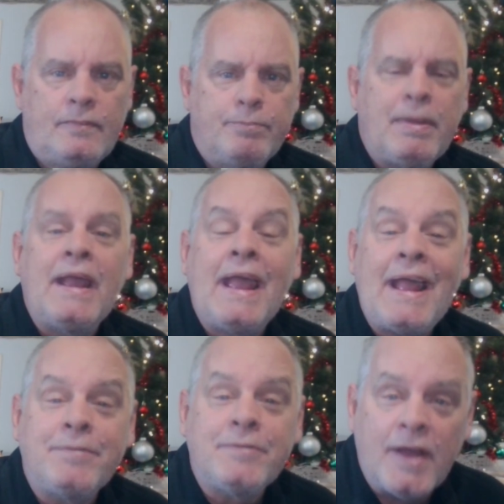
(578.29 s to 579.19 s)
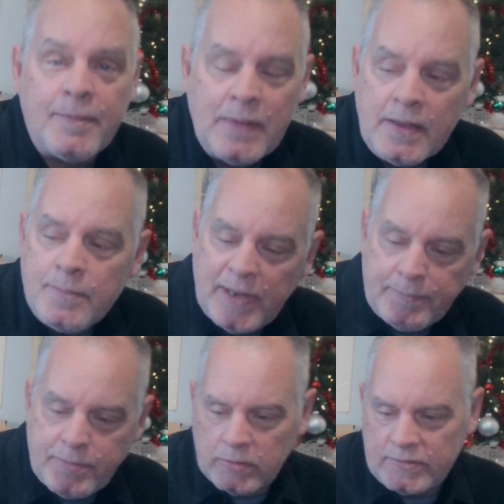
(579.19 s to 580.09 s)
By halftime,
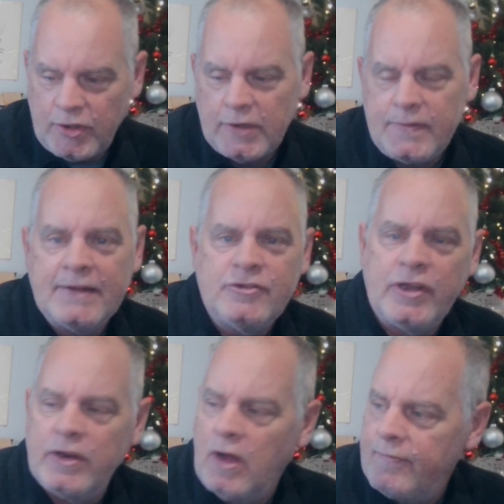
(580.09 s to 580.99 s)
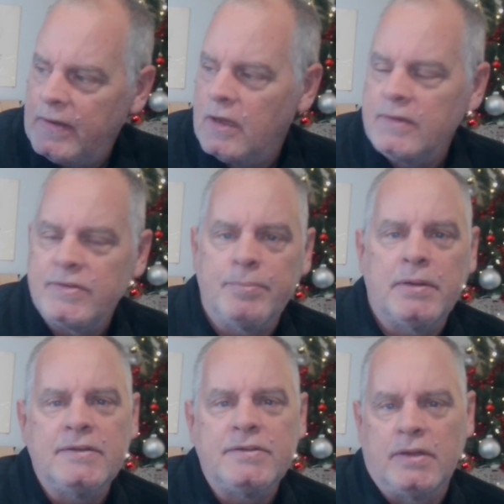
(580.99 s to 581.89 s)
people will turn that shit off and go
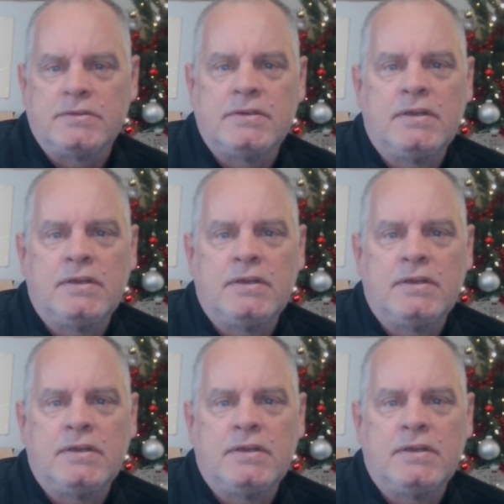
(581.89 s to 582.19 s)
someplace else.